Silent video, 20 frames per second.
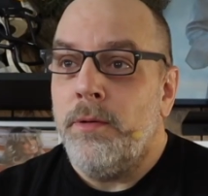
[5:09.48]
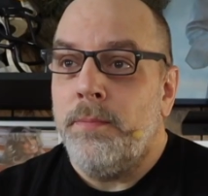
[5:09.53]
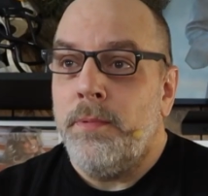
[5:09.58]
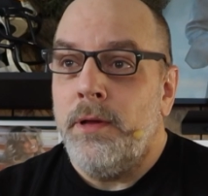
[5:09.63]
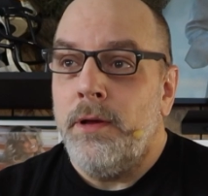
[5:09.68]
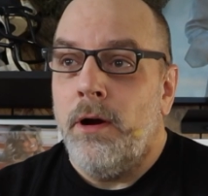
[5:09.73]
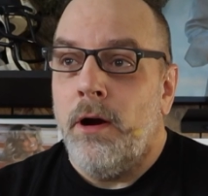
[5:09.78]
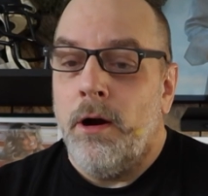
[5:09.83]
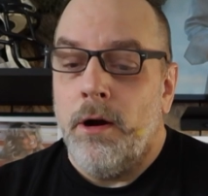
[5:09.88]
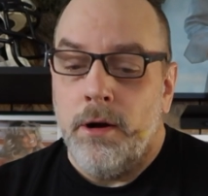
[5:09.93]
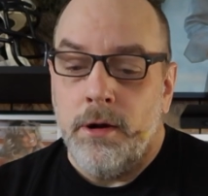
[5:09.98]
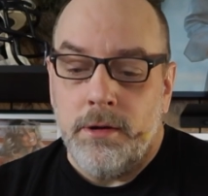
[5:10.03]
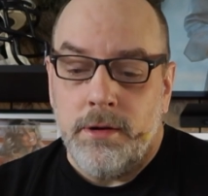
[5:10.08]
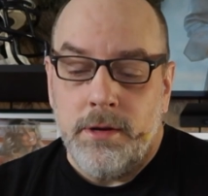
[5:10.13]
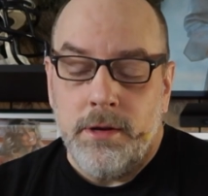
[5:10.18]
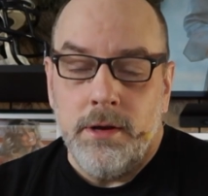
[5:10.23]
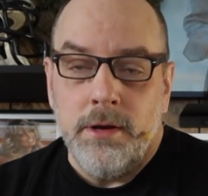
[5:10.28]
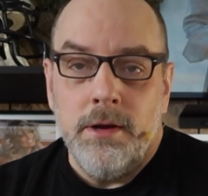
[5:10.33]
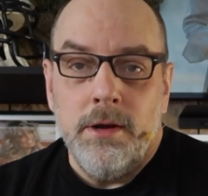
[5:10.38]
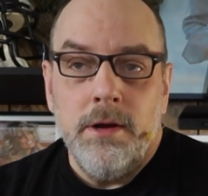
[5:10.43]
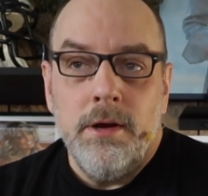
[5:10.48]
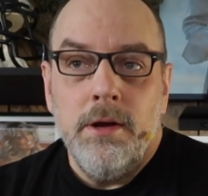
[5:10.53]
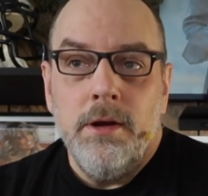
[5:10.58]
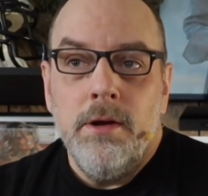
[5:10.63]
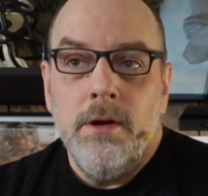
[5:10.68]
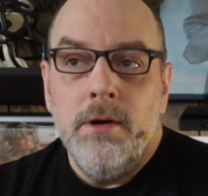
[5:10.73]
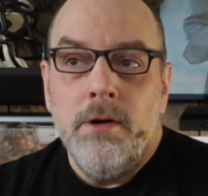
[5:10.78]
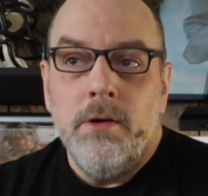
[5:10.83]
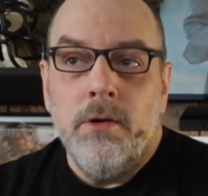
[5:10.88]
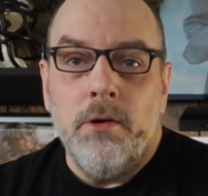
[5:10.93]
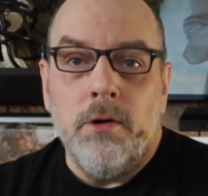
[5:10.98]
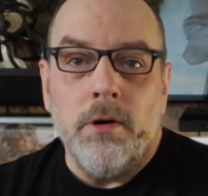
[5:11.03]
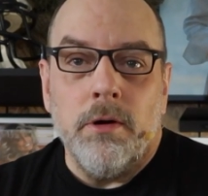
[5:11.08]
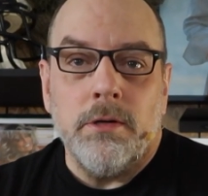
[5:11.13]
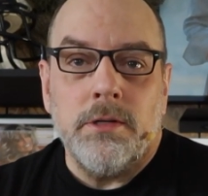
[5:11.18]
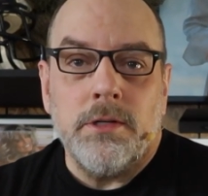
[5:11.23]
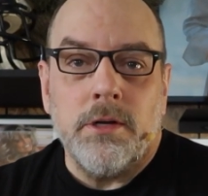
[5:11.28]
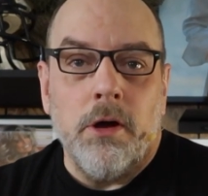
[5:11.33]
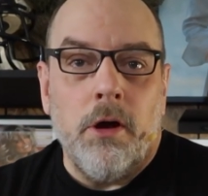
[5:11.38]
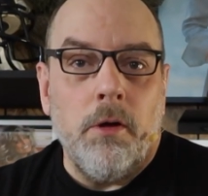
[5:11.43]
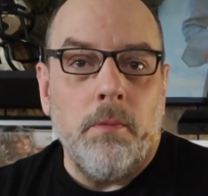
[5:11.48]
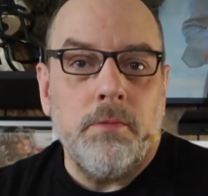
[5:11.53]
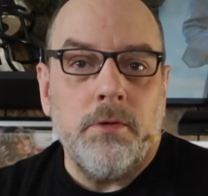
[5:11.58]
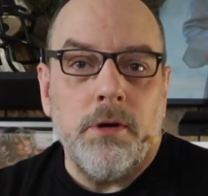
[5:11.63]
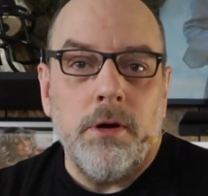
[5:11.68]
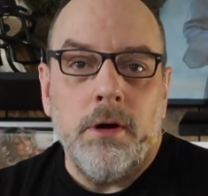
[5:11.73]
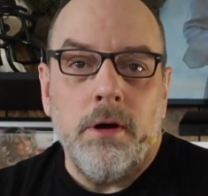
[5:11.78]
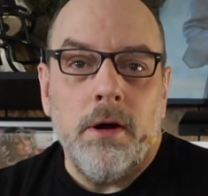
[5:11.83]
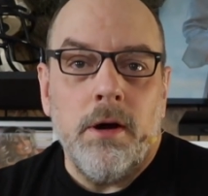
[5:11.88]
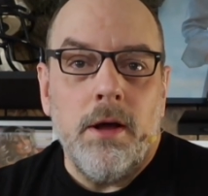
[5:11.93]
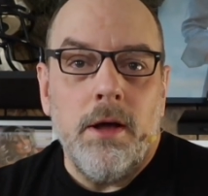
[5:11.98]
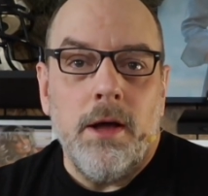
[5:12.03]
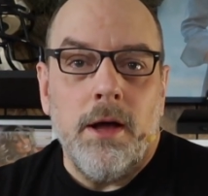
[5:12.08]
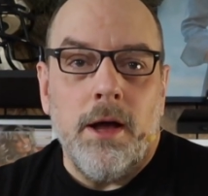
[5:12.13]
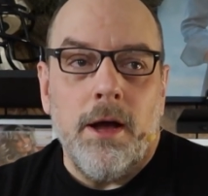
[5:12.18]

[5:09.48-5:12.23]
it be art or sculpture.